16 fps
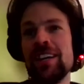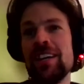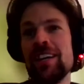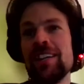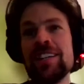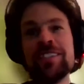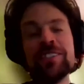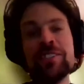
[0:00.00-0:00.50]

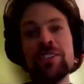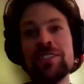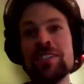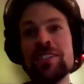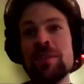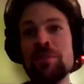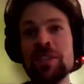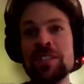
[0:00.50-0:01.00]
And that's not
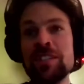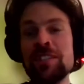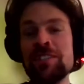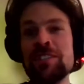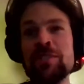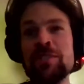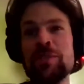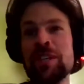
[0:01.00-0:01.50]
something that a
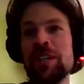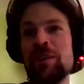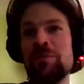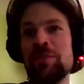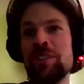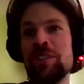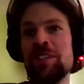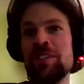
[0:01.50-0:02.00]
software
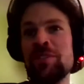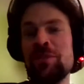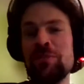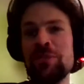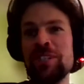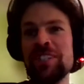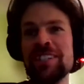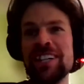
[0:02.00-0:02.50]
company
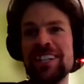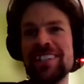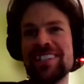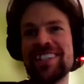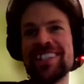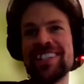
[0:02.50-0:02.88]
normally does.